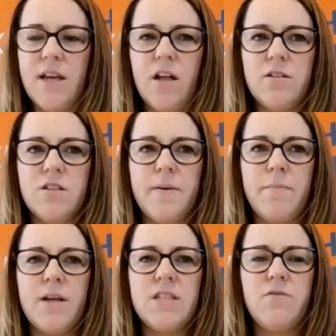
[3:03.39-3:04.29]
It held us
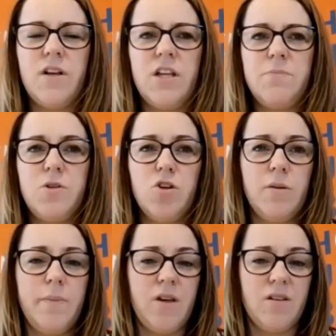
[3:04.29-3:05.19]
back massively,
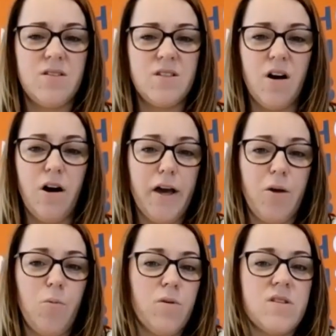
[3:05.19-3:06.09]
purely because
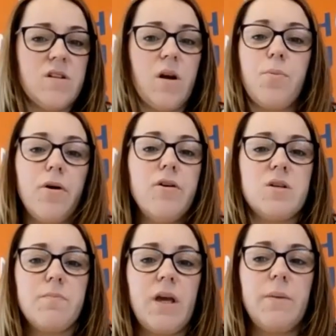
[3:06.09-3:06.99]
I wasn't
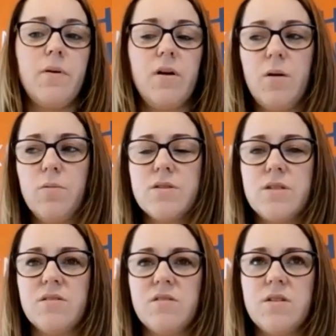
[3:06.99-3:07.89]
approaching people. I
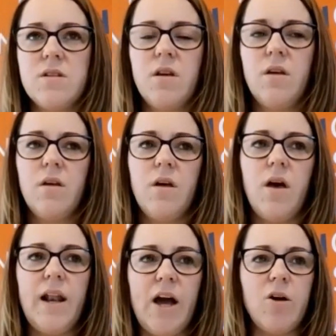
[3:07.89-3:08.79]
wasn't
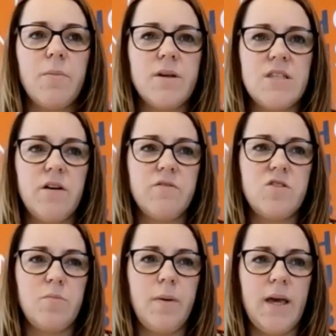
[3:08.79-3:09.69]
allowing myself
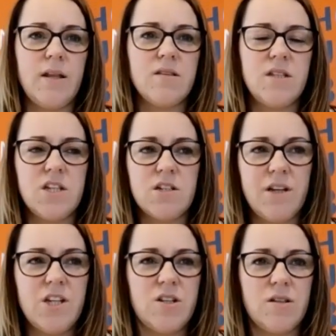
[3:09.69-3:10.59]
to be in
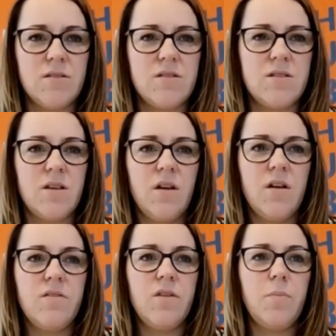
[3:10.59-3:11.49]
situations
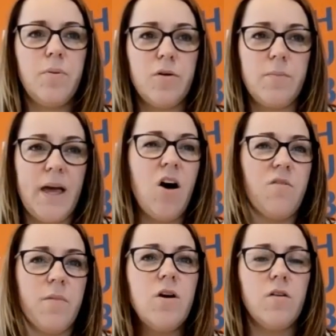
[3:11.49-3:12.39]
that put me
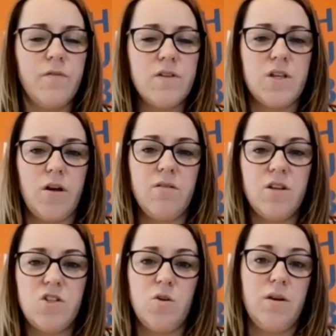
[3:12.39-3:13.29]
out of my comfort
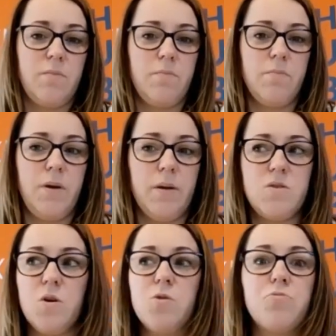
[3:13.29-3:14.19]
zone to be
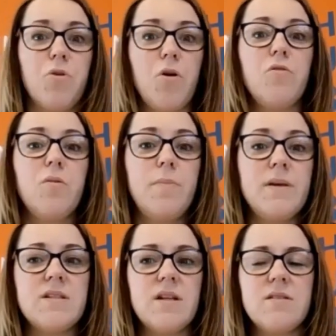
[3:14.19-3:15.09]
able to grow the
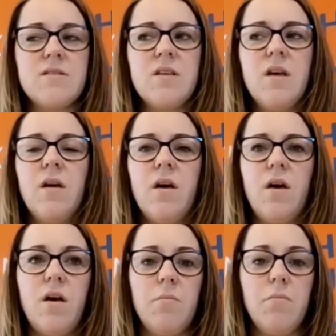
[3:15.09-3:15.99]
business
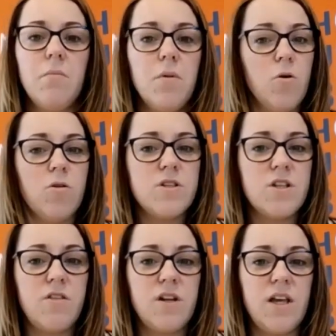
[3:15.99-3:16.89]
more
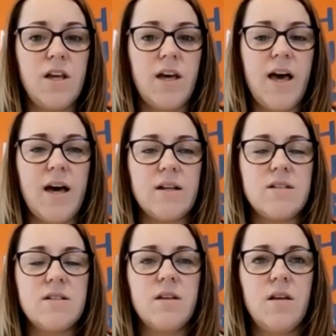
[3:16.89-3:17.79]
so than it
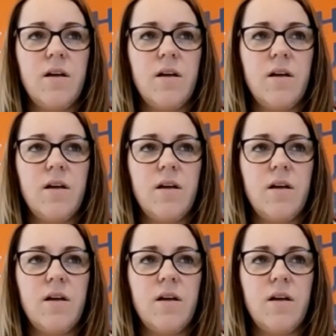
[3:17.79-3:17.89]
had.